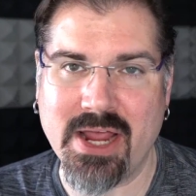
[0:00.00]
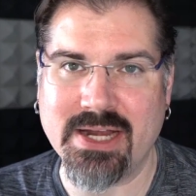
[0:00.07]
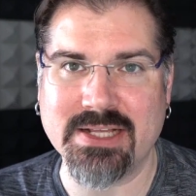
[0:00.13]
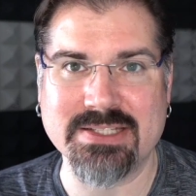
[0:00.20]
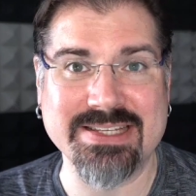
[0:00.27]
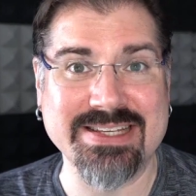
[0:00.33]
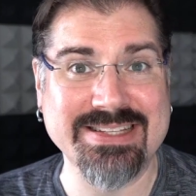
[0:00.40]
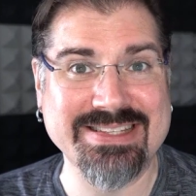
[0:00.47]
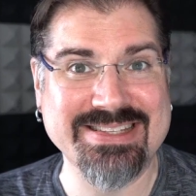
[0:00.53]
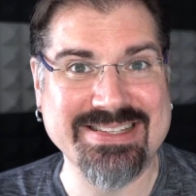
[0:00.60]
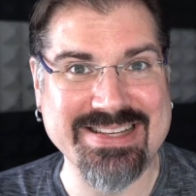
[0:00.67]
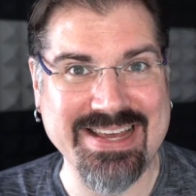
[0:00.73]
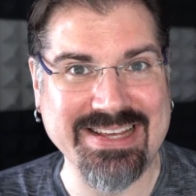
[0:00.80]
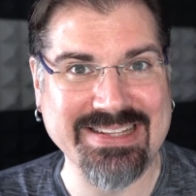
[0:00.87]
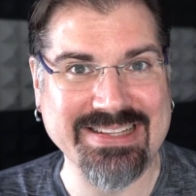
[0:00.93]
It's
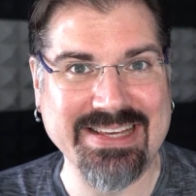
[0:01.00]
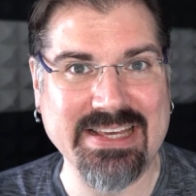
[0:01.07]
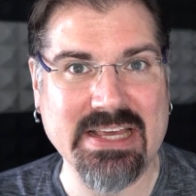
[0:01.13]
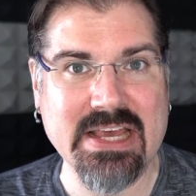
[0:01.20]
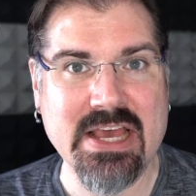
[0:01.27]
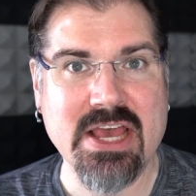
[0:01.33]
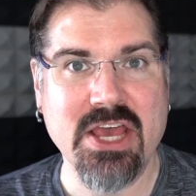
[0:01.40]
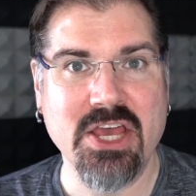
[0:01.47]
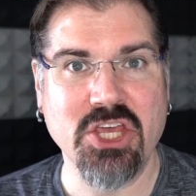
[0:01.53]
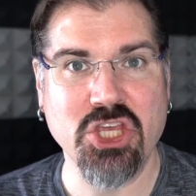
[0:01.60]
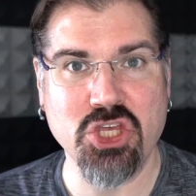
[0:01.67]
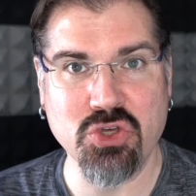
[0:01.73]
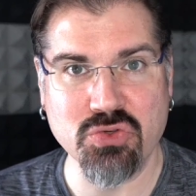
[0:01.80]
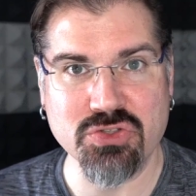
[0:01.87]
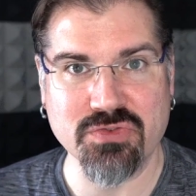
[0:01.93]
insanely
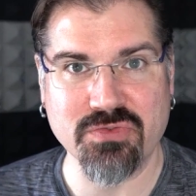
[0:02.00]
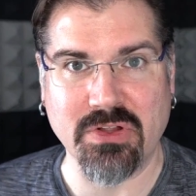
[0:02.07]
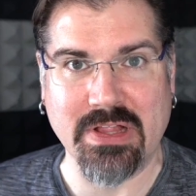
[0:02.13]
useful.